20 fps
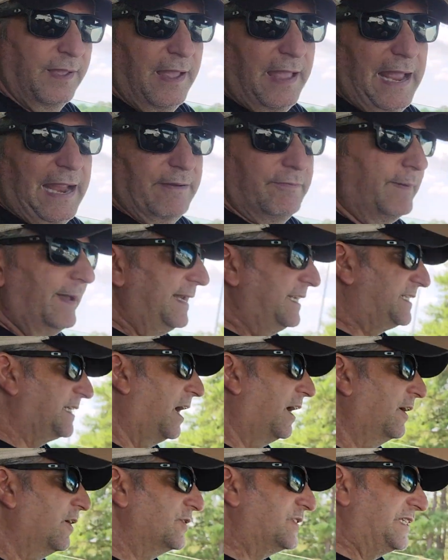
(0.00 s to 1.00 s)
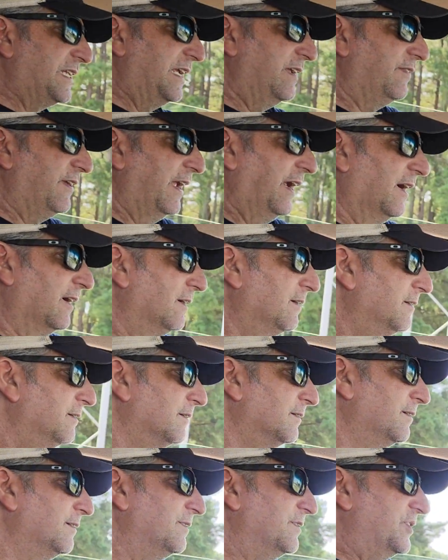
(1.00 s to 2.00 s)
Hey everybody, Tahoe Steve here.
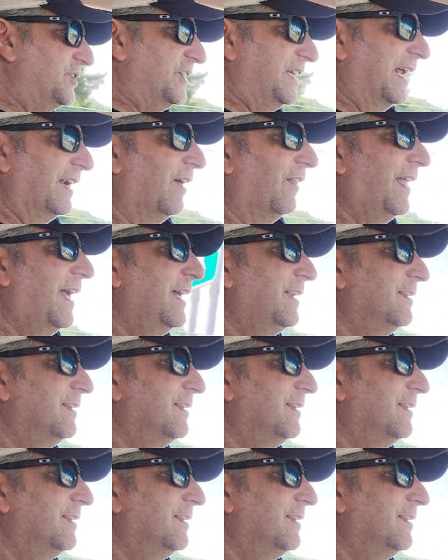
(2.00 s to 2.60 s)
Did you get all that?